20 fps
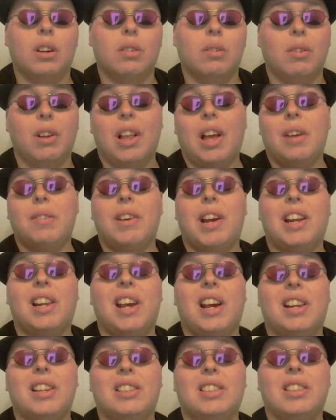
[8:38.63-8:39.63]
Well, I ran
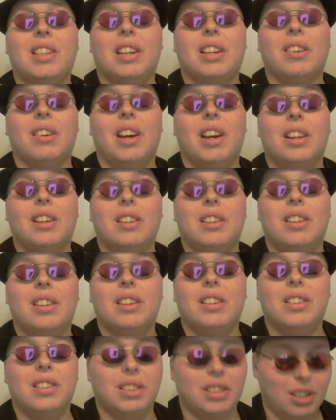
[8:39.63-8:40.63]
out of cigarette,
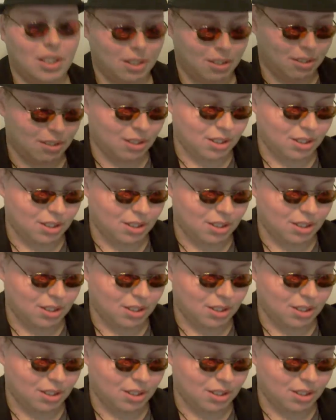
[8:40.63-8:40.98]
so